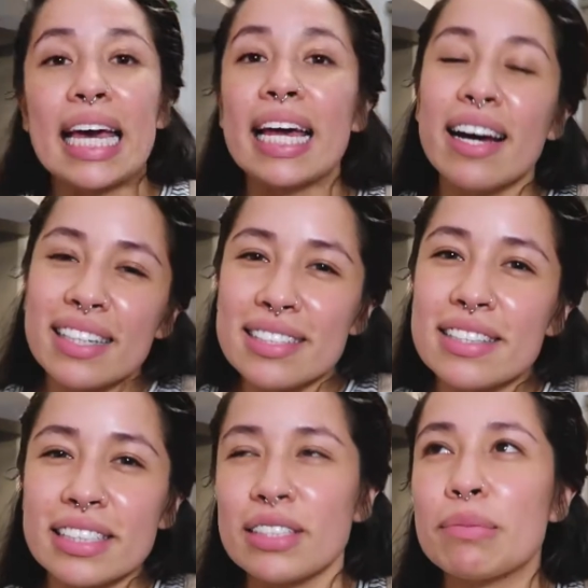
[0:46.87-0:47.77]
And I
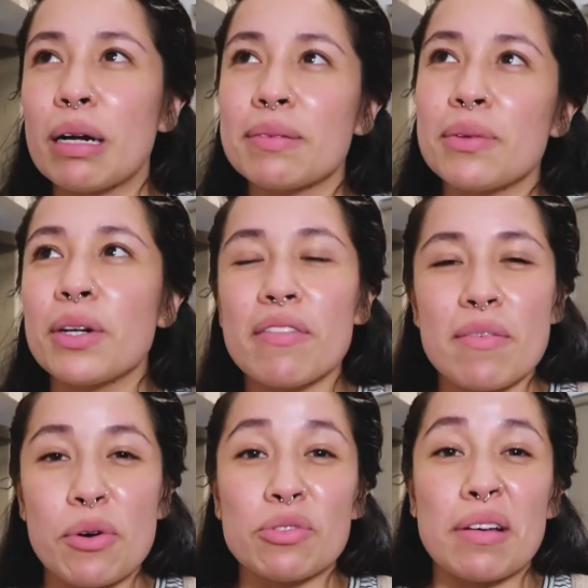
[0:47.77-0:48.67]
consider probably one of
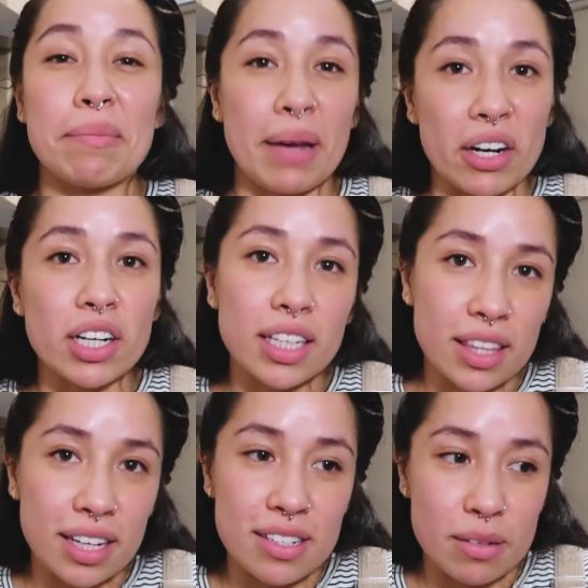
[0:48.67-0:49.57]
the most American
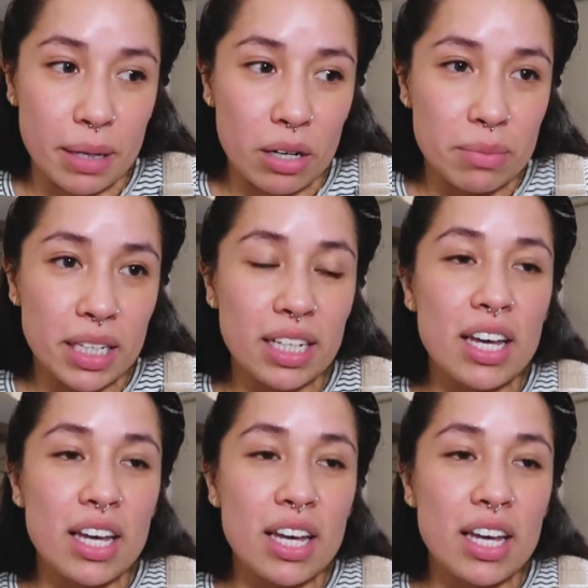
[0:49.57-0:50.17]
things about me